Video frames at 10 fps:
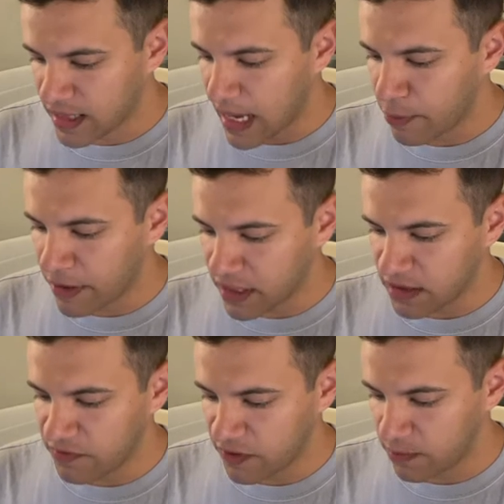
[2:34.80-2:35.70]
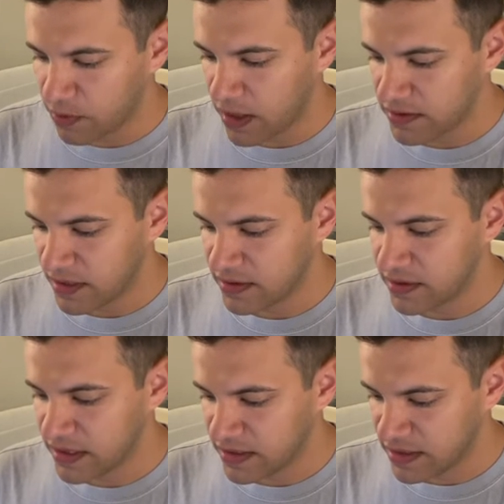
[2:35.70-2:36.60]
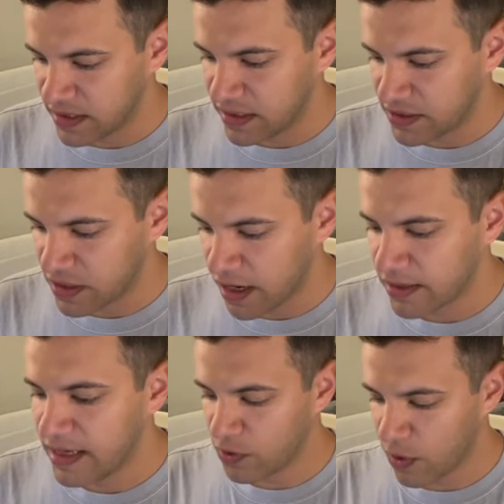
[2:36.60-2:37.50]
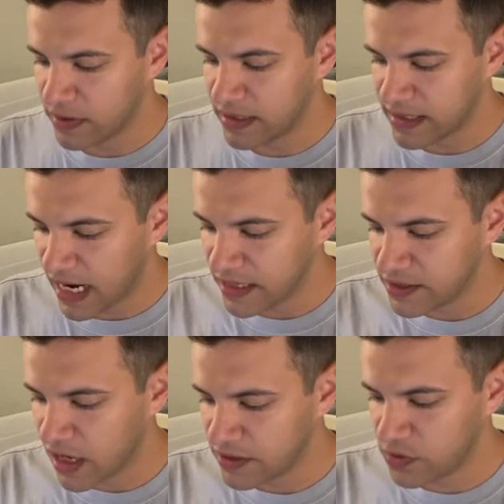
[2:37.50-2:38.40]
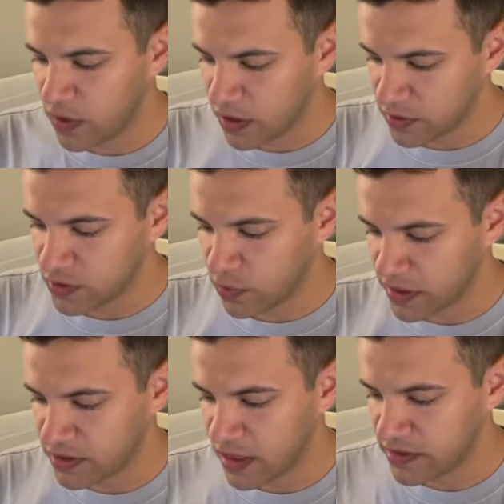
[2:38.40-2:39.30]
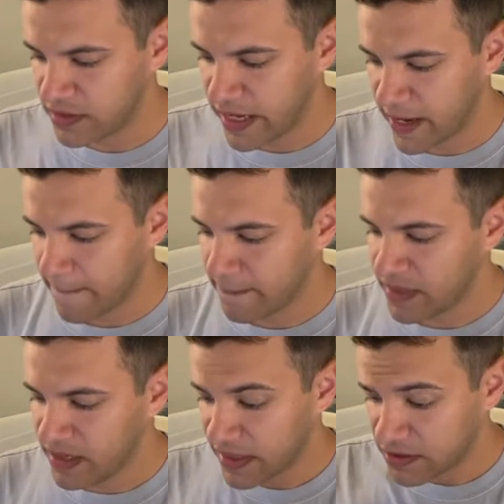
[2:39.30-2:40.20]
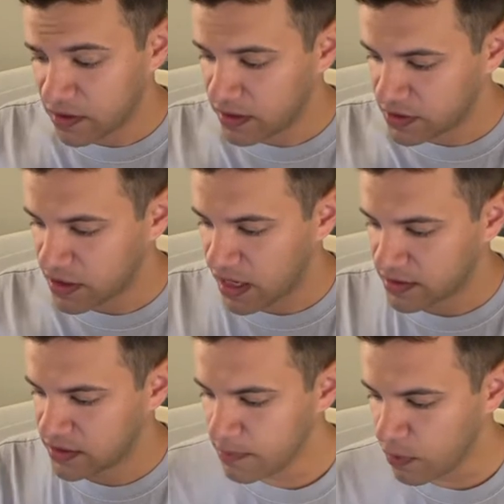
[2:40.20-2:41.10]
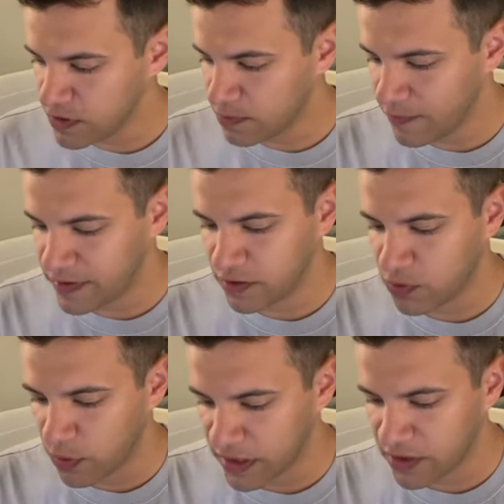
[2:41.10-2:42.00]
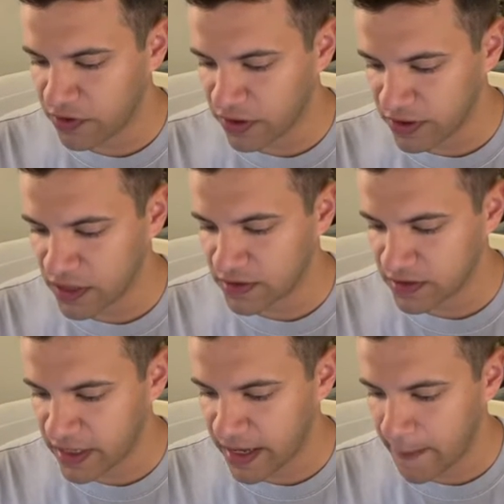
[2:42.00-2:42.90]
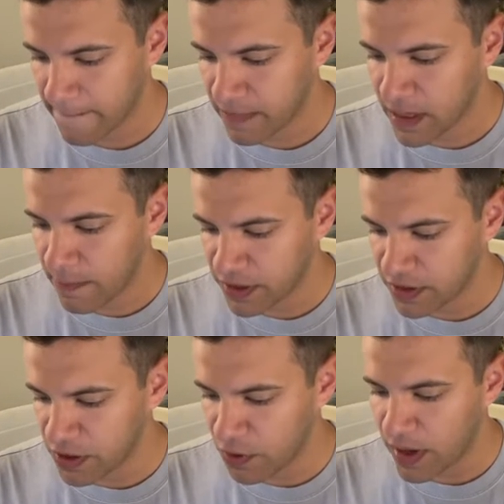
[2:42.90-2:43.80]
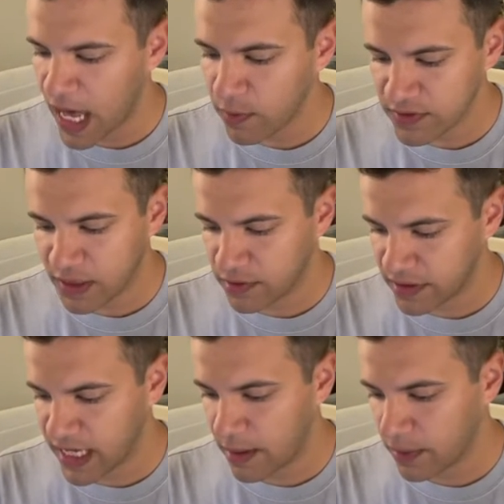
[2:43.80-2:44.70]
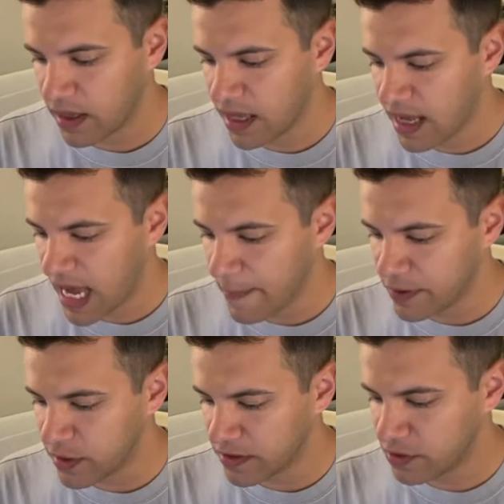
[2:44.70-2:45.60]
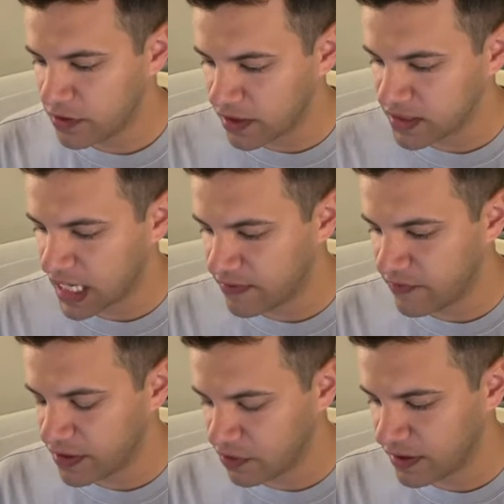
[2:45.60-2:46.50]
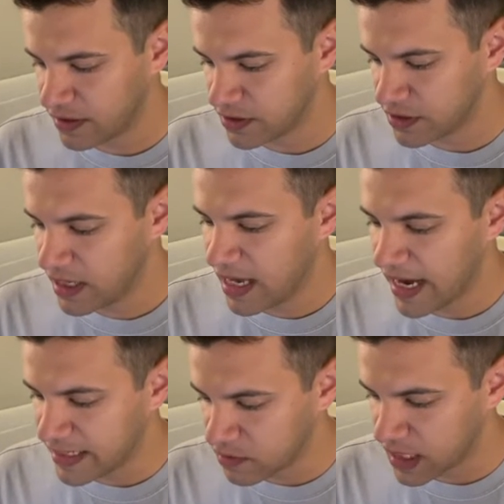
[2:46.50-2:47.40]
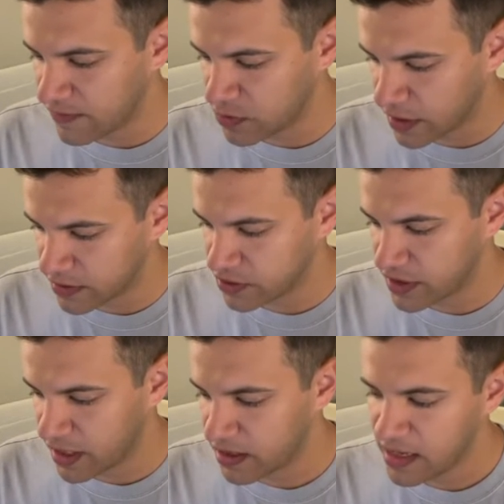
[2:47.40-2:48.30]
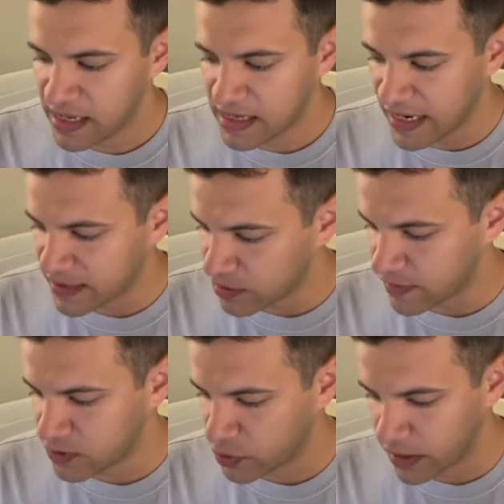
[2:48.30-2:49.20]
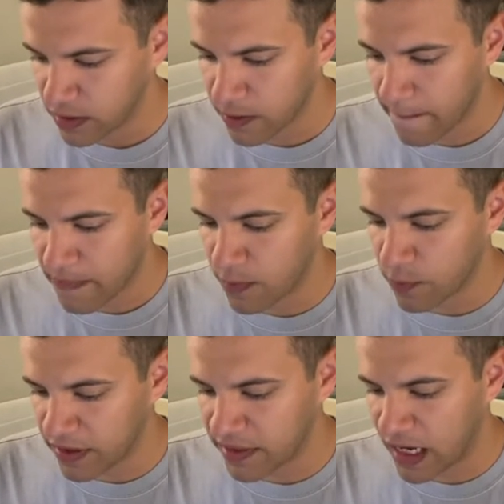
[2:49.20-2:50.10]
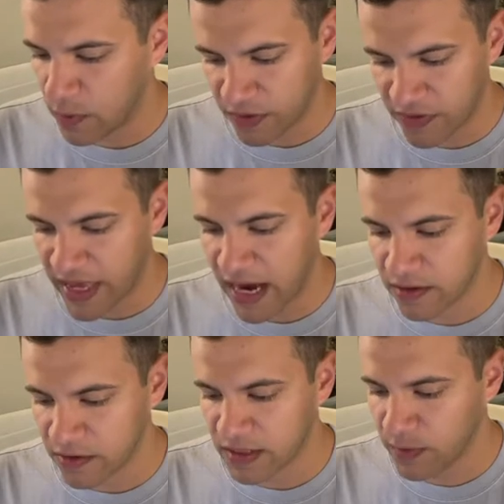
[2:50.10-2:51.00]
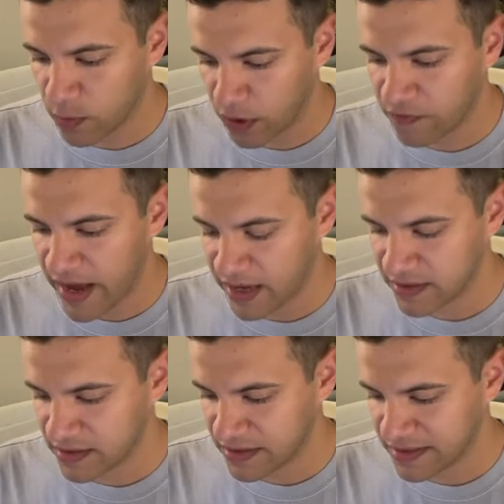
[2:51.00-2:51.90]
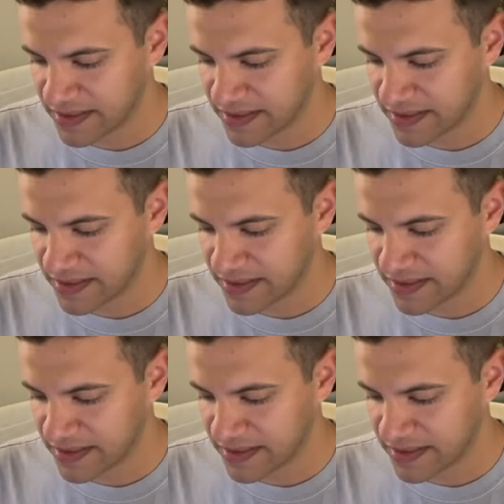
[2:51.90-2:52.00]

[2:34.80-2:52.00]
Elaborating on the film process, he said they shot, quote, 90 shots to 120 shots a day. That's a lot of shots. Most movies are 20 to 30 shots a day. But you know, I was there with the camera. I'm a director who doesn't have a video village. I don't have a director's chair. I don't have a trailer. I'm right there with the actors and we work fast.